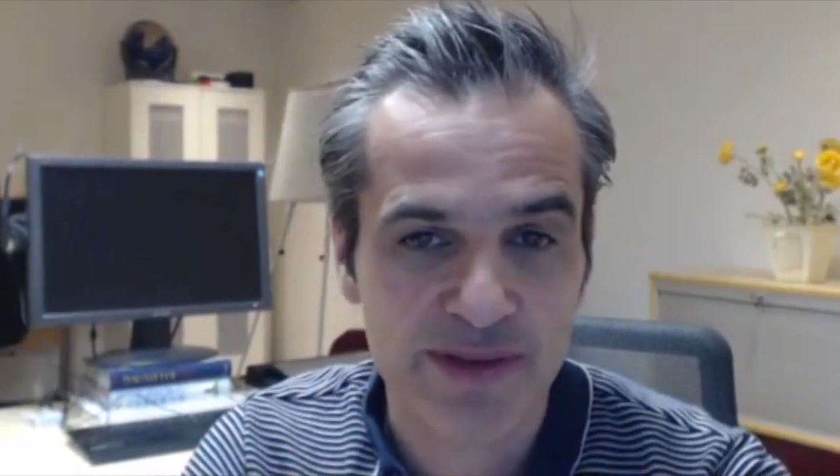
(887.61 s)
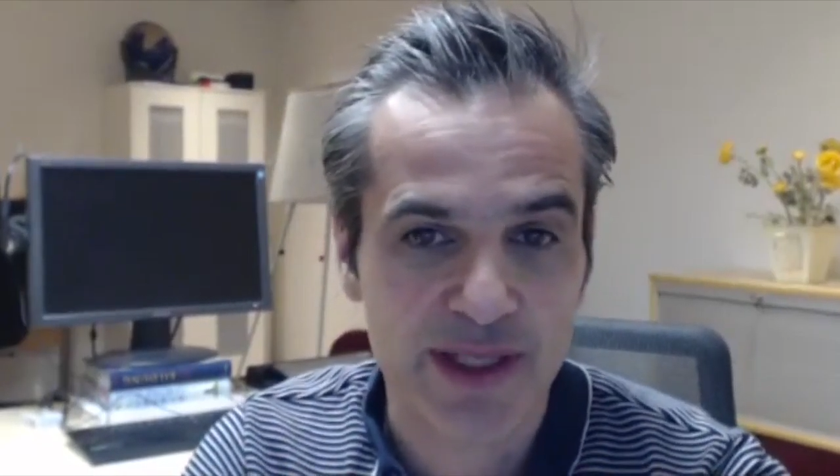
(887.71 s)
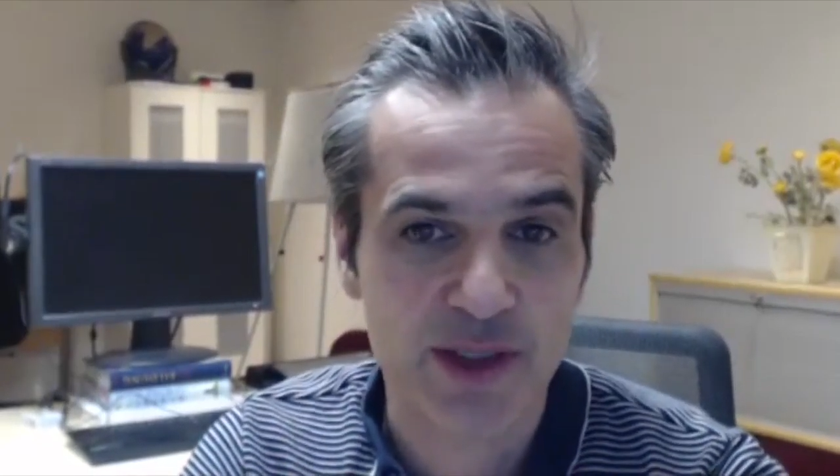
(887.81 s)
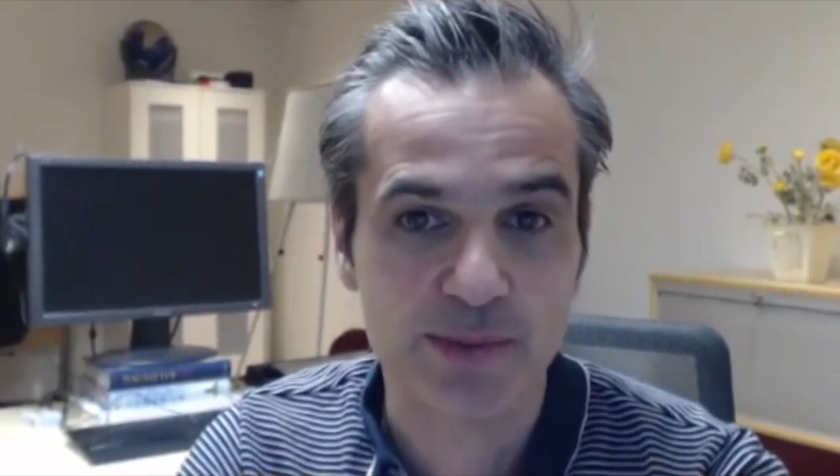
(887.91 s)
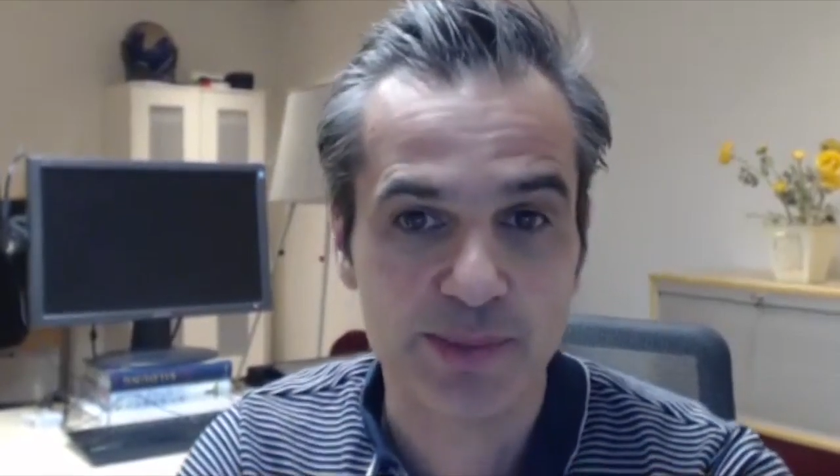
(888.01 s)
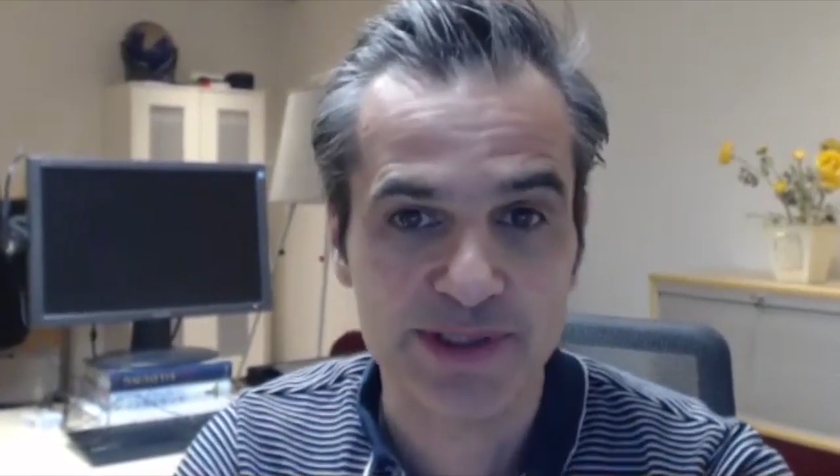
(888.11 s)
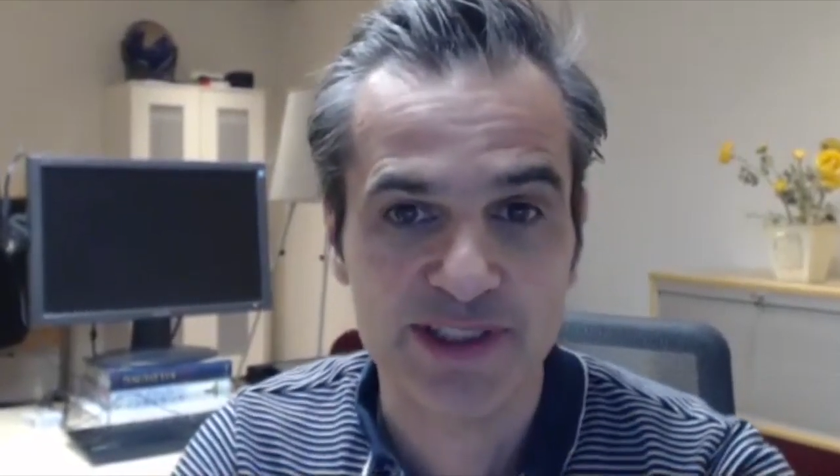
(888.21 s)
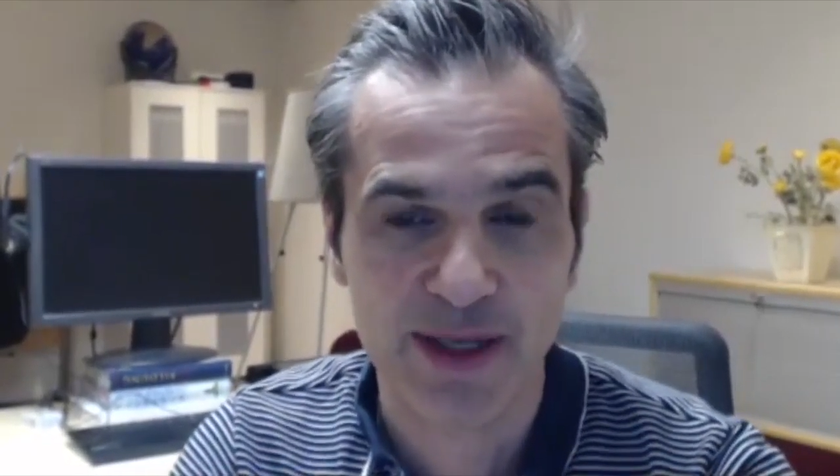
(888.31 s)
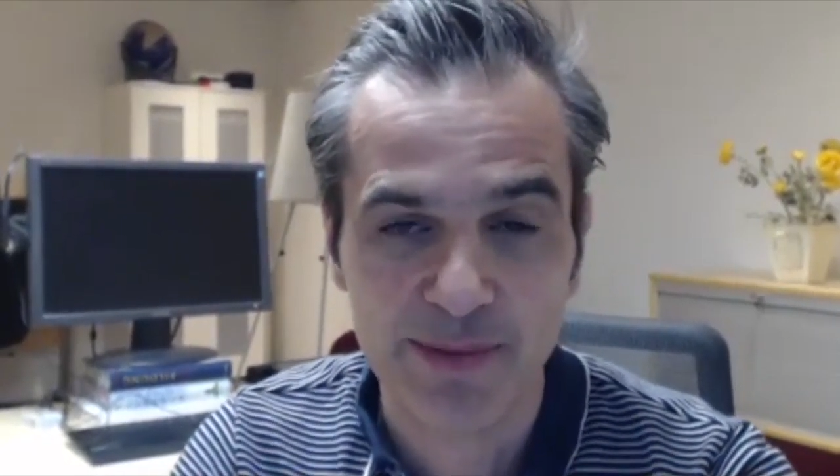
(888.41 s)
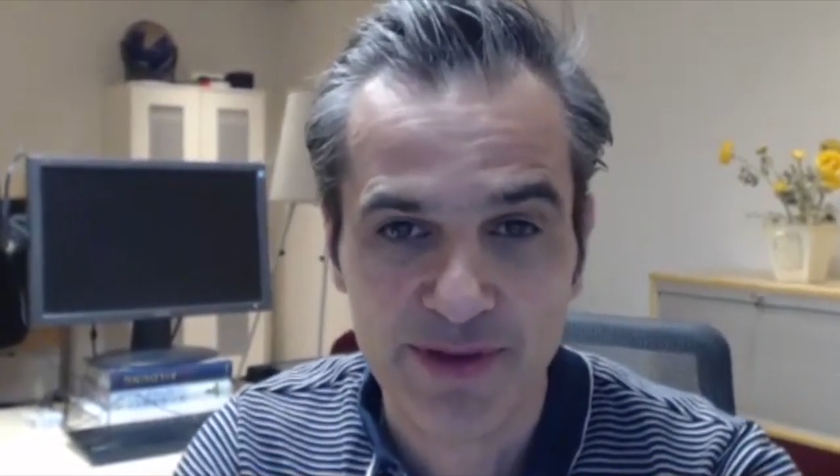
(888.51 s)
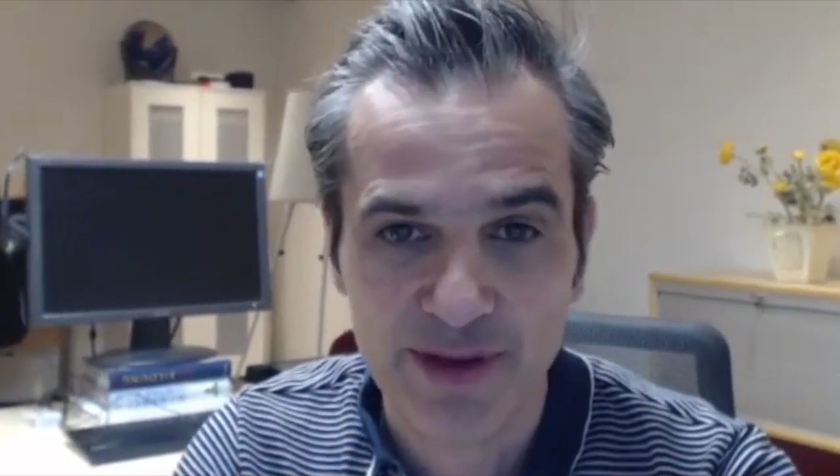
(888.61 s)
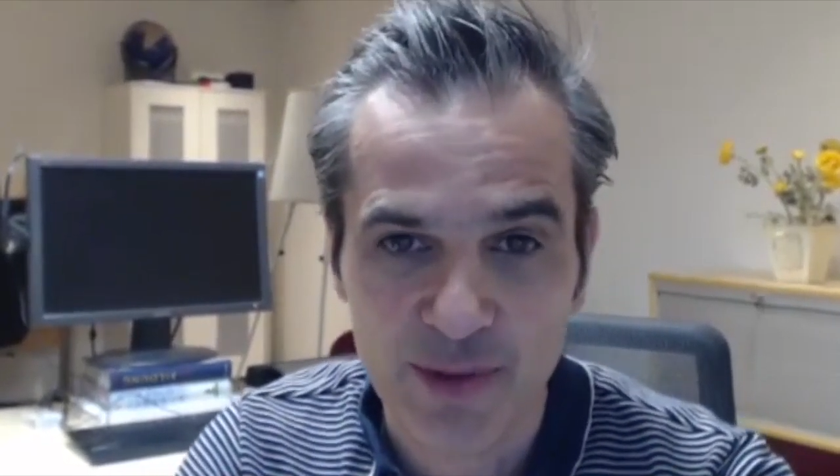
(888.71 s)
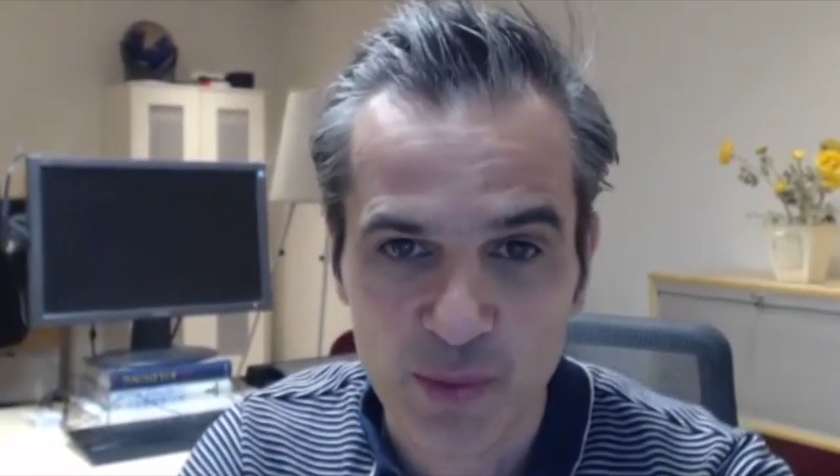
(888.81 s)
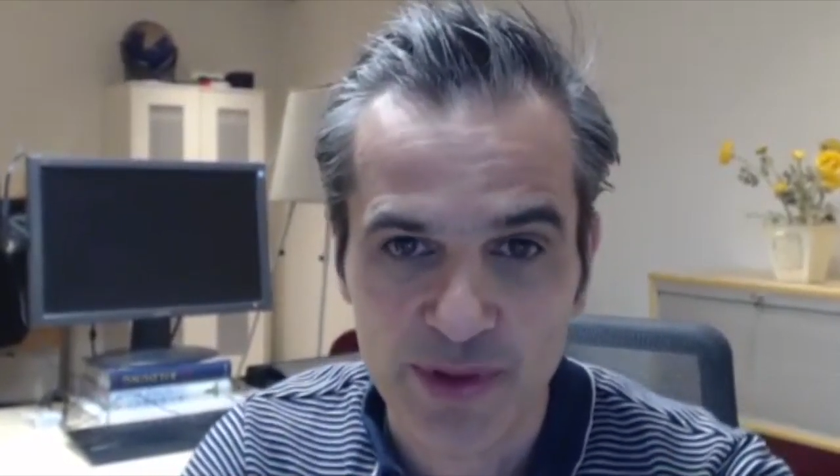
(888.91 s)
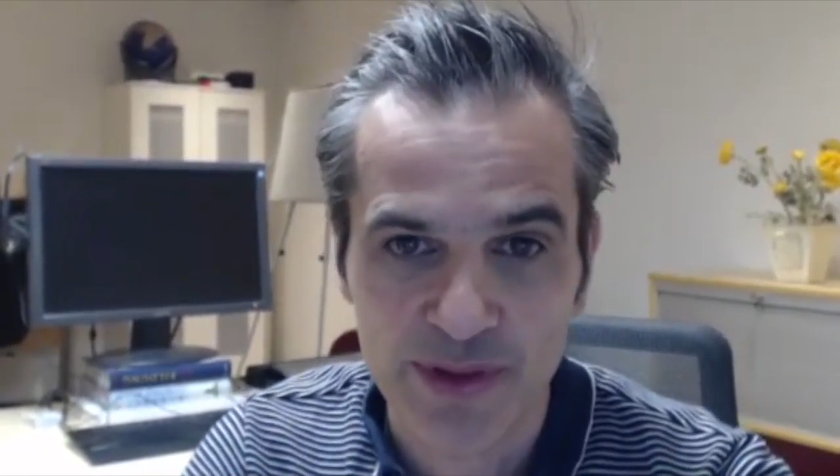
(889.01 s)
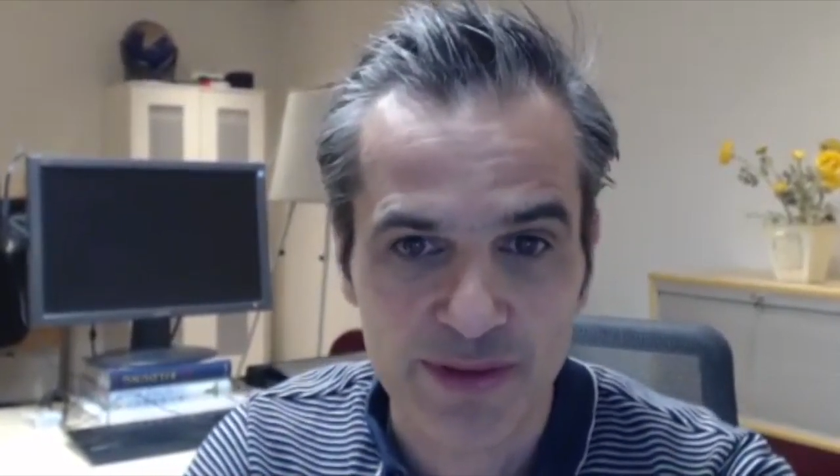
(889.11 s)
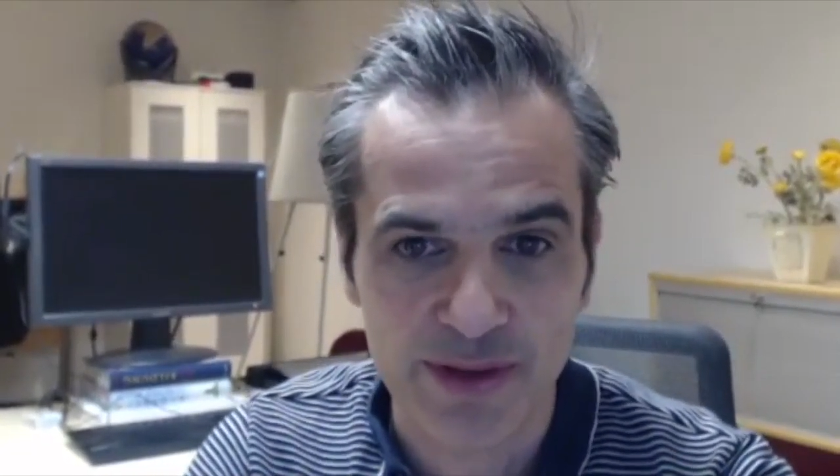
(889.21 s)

they could build something with